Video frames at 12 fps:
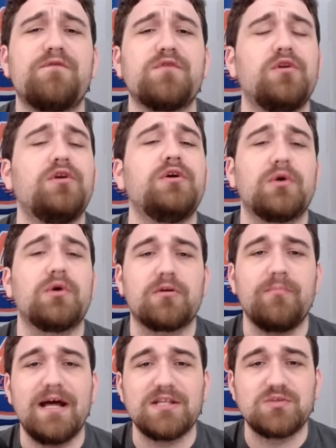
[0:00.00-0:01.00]
for the New York
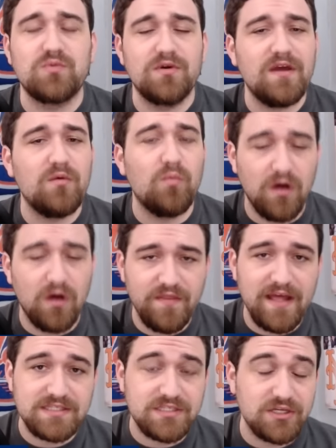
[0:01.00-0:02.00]
Mets, where they won
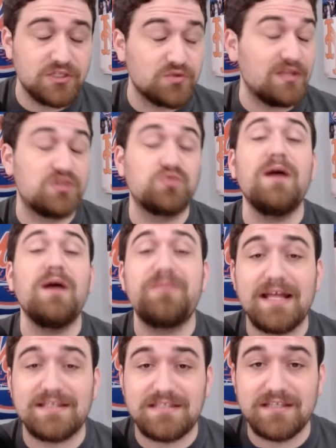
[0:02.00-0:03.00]
that series, where they swept
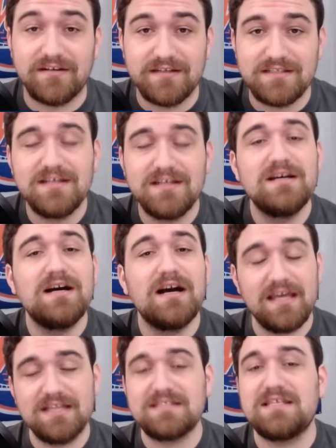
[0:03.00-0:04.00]
that series
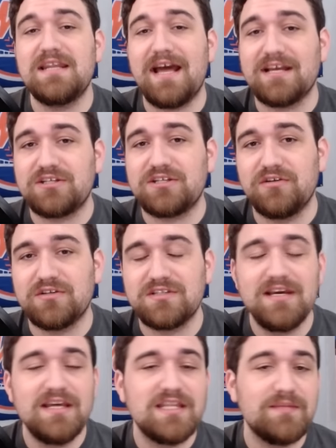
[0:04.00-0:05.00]
against the Nationals
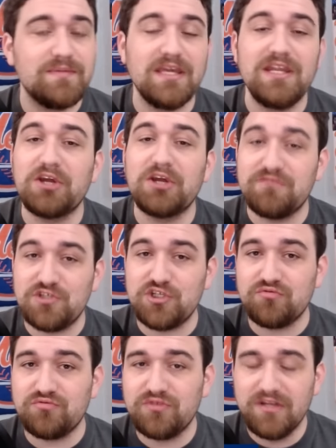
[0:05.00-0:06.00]
at the beginning of
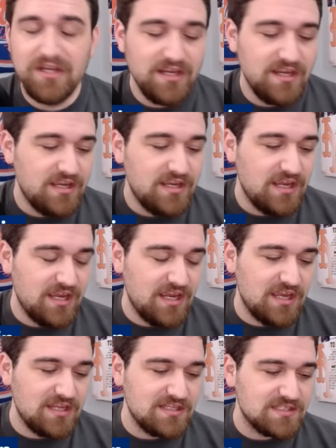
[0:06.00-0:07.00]
June.
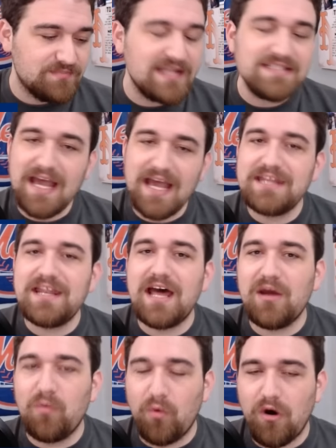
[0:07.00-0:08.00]
And my dad and
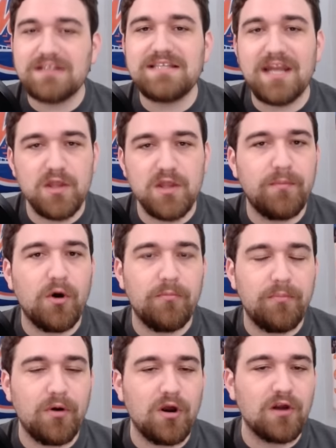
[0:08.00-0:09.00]
I walked out of the
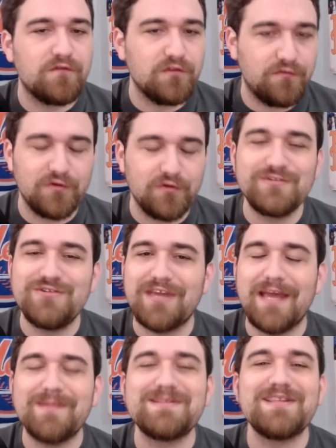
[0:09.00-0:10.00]
ballpark for the first two
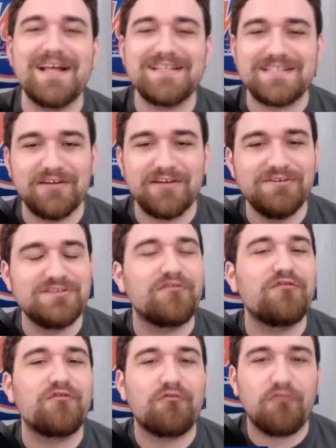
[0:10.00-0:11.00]
games of that series
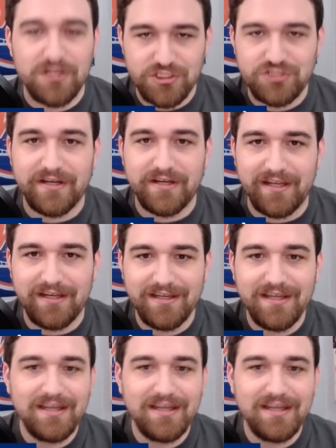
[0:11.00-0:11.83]
frustrated,